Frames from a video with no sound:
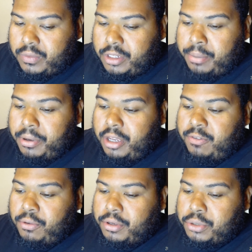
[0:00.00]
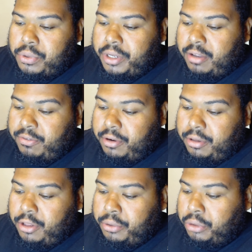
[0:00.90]
number E420 if
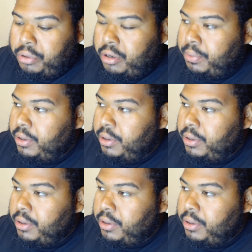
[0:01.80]
you're loading 300